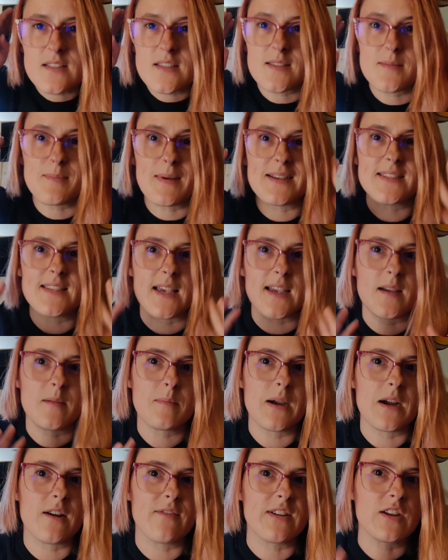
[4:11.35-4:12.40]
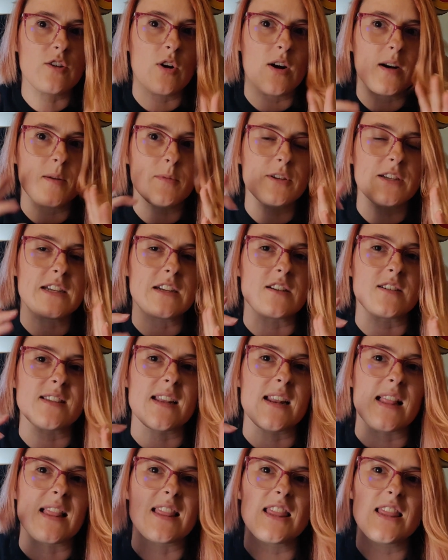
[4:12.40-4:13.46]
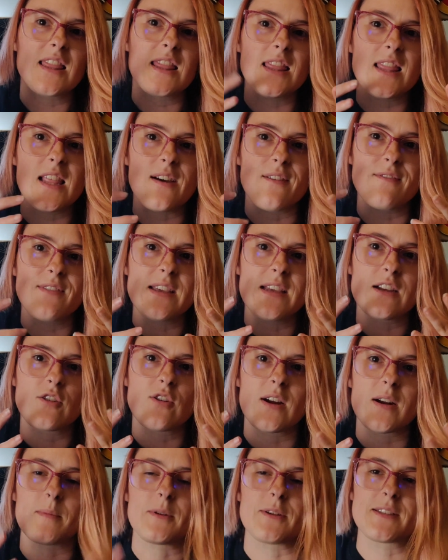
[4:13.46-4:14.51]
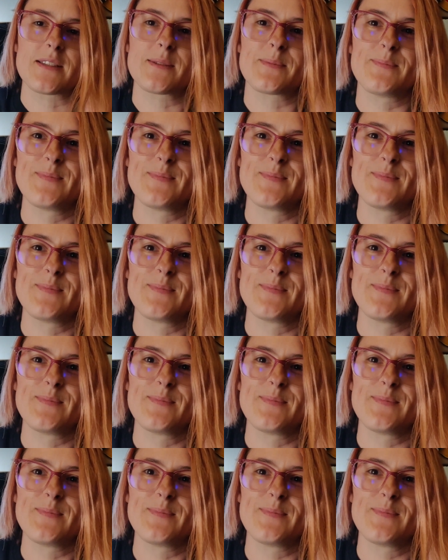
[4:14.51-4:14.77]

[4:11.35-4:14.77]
This is my second pair of Incredible ears, and I love the Incredibles.